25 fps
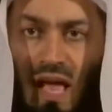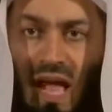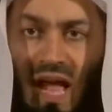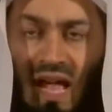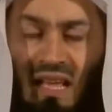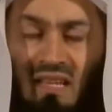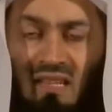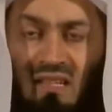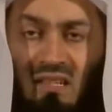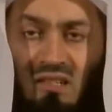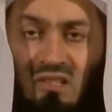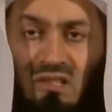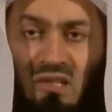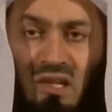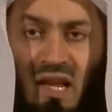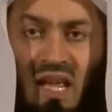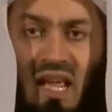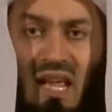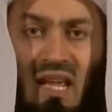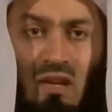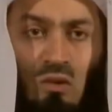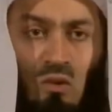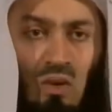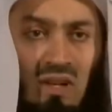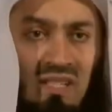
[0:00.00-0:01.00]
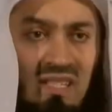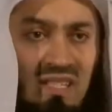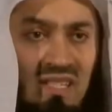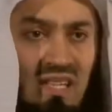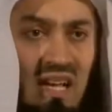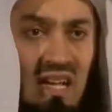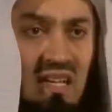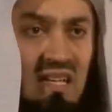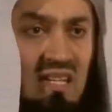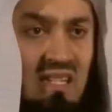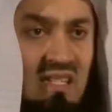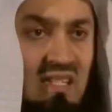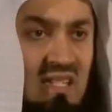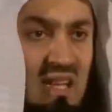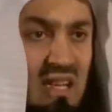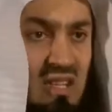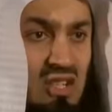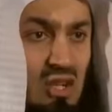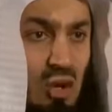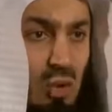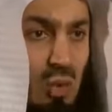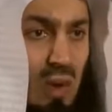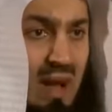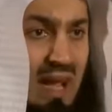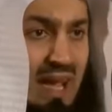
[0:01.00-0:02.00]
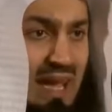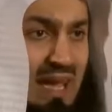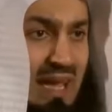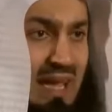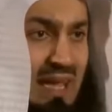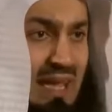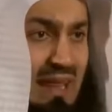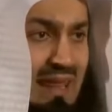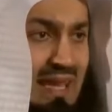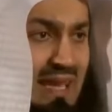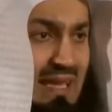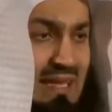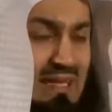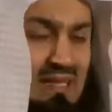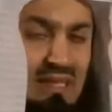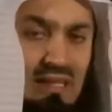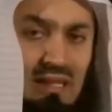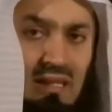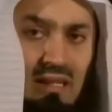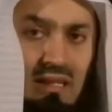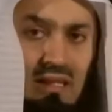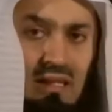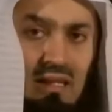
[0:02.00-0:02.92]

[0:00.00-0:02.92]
And the trade was done in such a way that